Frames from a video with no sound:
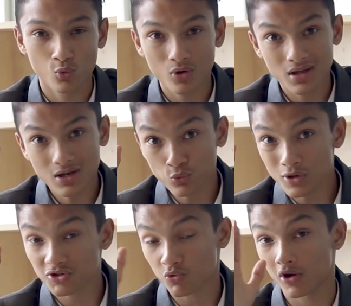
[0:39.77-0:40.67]
In
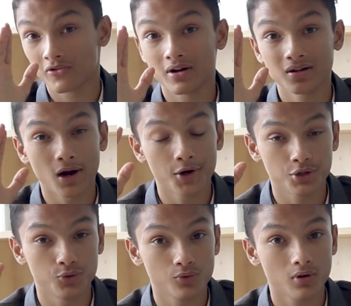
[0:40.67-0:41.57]
which quadrant are
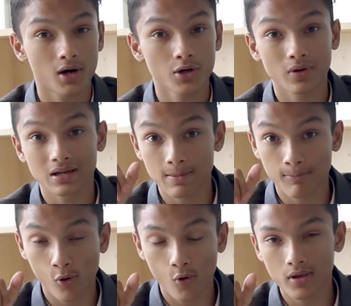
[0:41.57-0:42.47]
you? Are you an
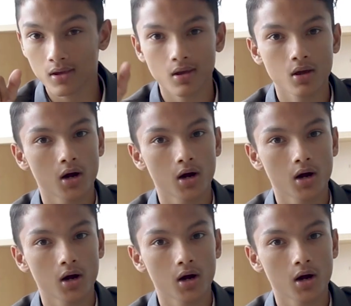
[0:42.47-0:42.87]
employee?